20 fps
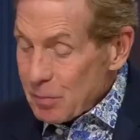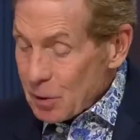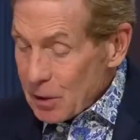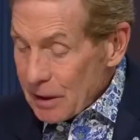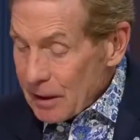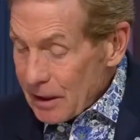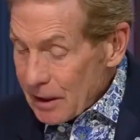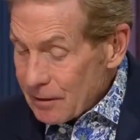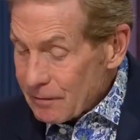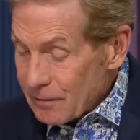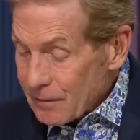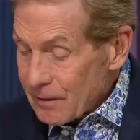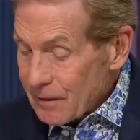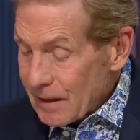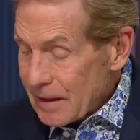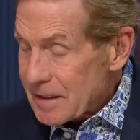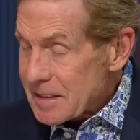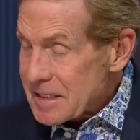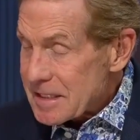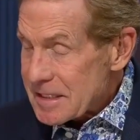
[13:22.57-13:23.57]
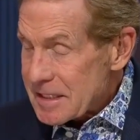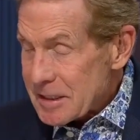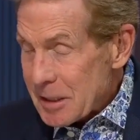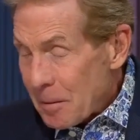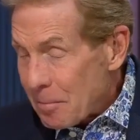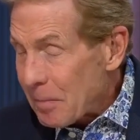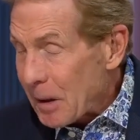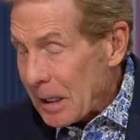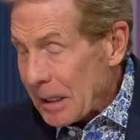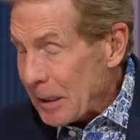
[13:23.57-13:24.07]
believe that
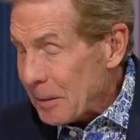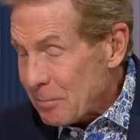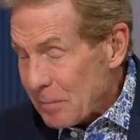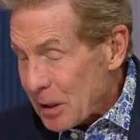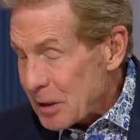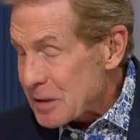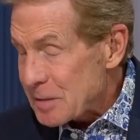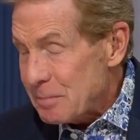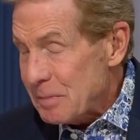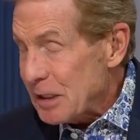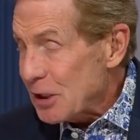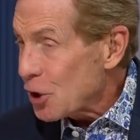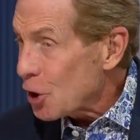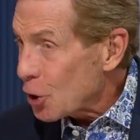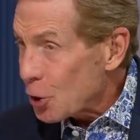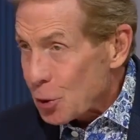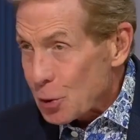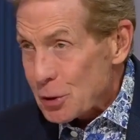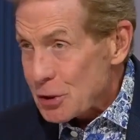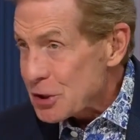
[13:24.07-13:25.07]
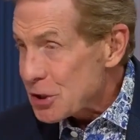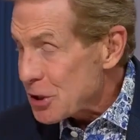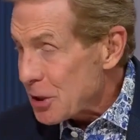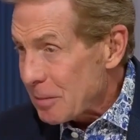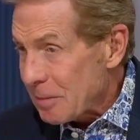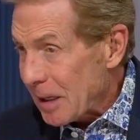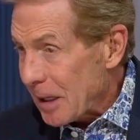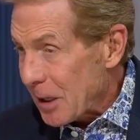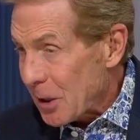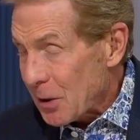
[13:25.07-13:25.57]
somebody must be hurt
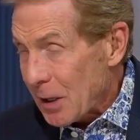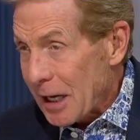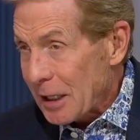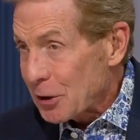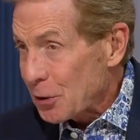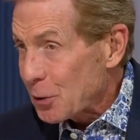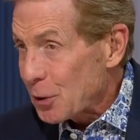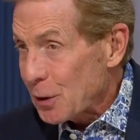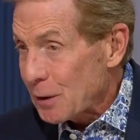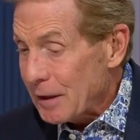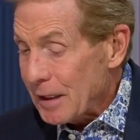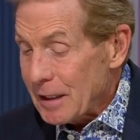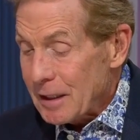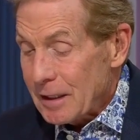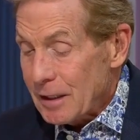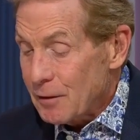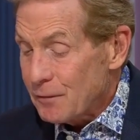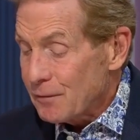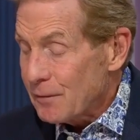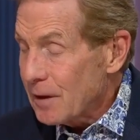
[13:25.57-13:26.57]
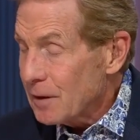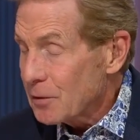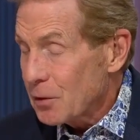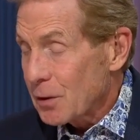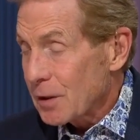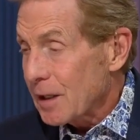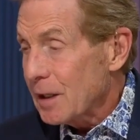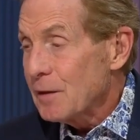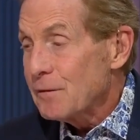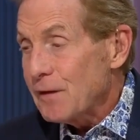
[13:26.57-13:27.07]
somehow. I don't know if, if
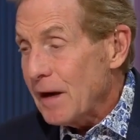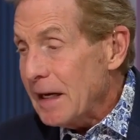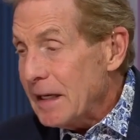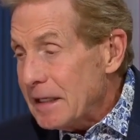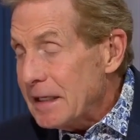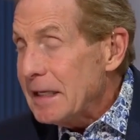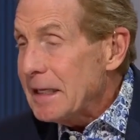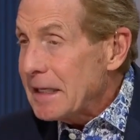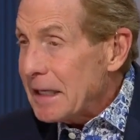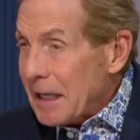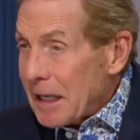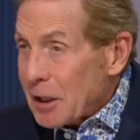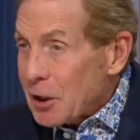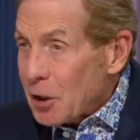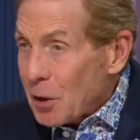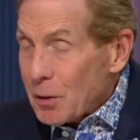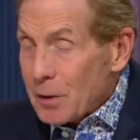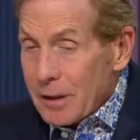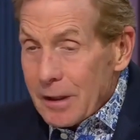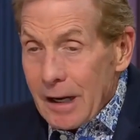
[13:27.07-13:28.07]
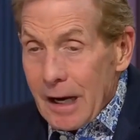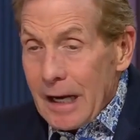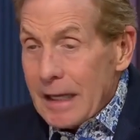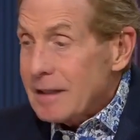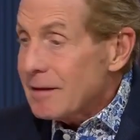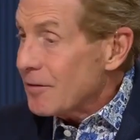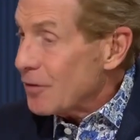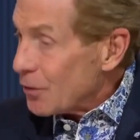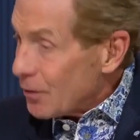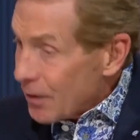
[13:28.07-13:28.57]
look, if AD can't go
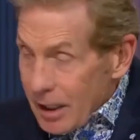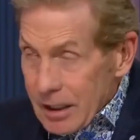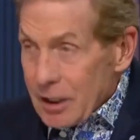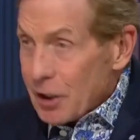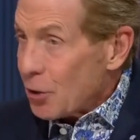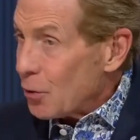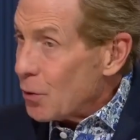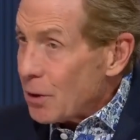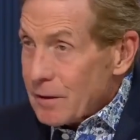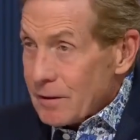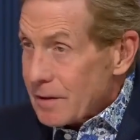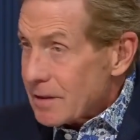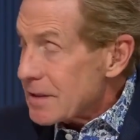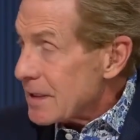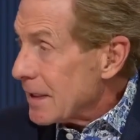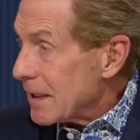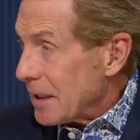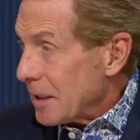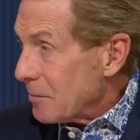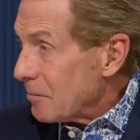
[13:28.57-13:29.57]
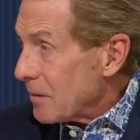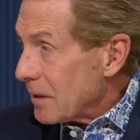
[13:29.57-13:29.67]
tonight, they're not going to win this game.